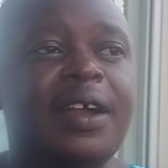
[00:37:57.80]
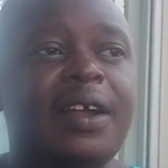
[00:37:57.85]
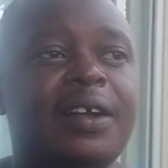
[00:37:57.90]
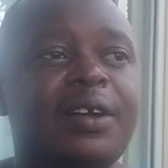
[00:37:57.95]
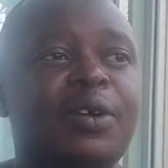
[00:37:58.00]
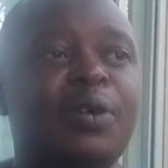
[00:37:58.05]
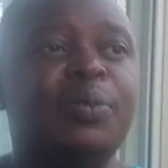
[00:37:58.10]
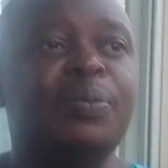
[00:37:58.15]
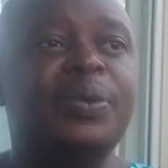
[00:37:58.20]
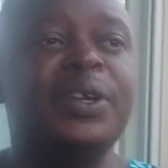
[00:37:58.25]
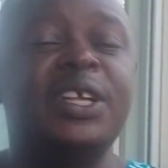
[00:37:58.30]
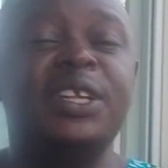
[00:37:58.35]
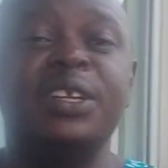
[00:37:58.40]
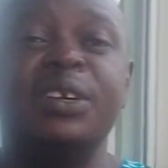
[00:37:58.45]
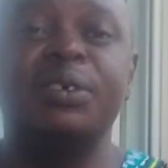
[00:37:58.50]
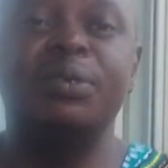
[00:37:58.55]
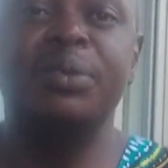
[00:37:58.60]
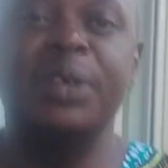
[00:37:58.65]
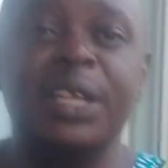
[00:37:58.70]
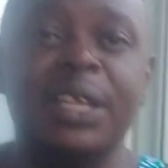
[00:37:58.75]
complaining
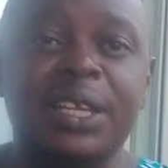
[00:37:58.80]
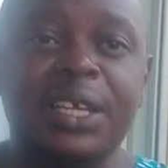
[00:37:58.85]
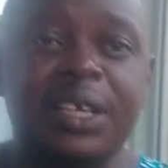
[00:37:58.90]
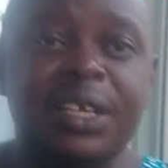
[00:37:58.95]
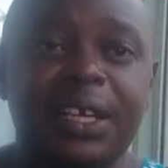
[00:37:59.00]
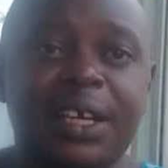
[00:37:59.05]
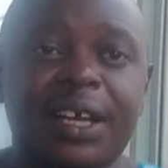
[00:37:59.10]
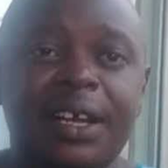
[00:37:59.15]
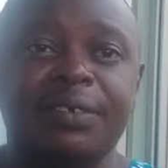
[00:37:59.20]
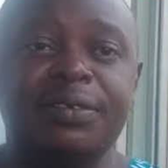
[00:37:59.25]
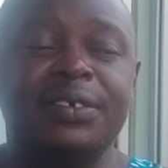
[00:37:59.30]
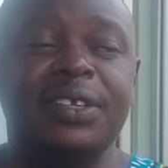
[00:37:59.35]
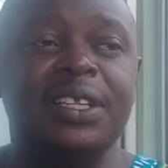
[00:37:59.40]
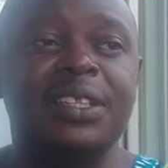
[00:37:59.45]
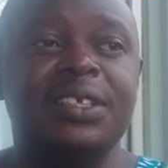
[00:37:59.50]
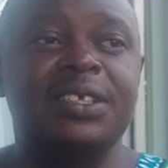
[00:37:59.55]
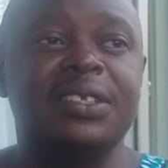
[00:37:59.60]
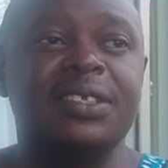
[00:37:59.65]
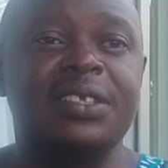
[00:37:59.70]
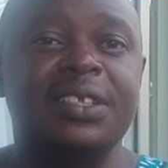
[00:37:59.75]
of headache after
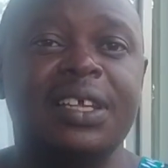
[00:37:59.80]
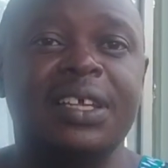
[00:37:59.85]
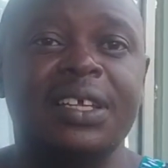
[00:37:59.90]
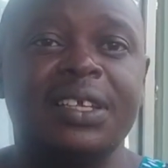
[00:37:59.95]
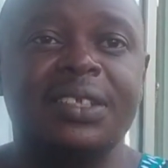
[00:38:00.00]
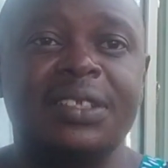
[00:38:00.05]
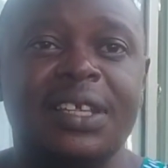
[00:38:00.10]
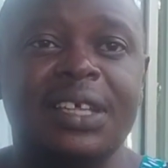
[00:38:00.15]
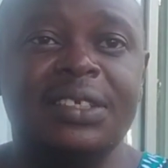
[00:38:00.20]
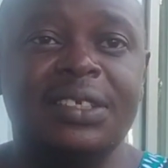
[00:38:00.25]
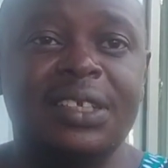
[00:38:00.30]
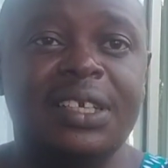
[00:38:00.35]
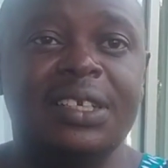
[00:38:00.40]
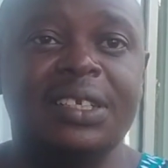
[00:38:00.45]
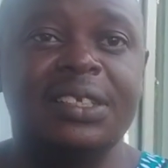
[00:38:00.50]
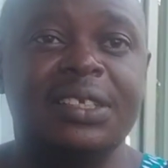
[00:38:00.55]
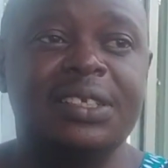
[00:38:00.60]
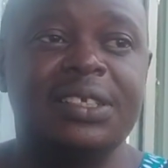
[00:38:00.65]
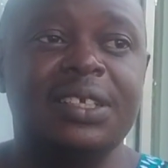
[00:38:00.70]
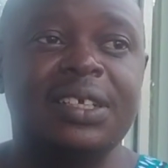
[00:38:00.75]
this surgery.
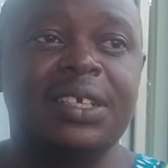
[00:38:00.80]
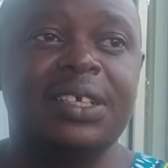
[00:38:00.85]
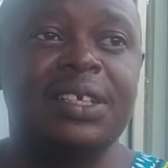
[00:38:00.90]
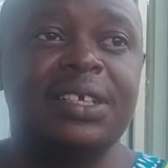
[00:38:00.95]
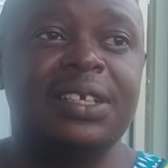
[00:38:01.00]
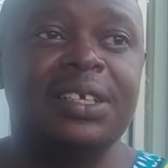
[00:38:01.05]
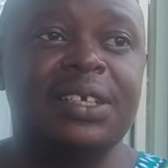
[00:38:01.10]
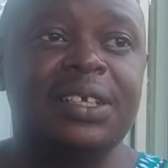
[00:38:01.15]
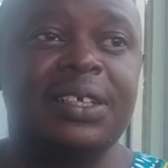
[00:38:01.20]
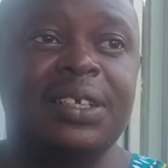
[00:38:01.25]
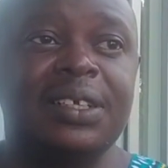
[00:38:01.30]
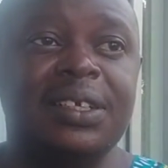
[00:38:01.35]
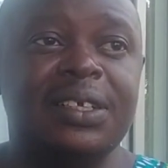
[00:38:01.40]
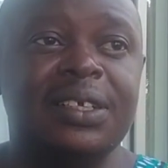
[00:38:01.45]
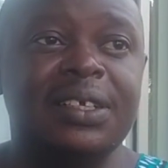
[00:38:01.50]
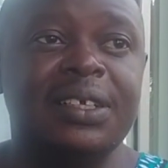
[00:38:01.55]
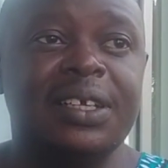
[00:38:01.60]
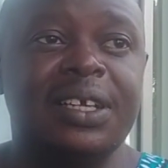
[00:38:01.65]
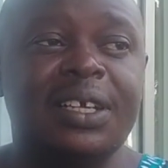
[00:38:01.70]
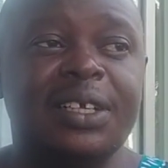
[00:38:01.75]

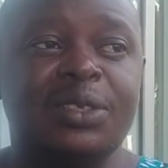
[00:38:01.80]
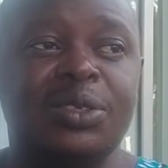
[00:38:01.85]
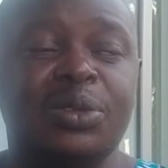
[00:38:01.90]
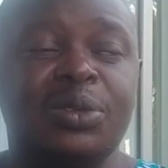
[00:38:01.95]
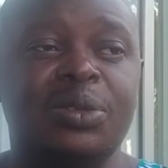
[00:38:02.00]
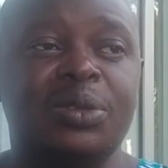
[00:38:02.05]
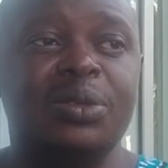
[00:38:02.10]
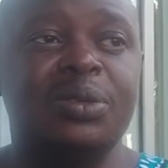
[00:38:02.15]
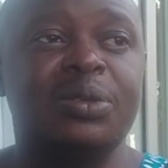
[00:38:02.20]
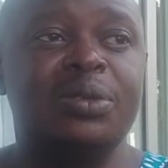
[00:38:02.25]
Yeah, so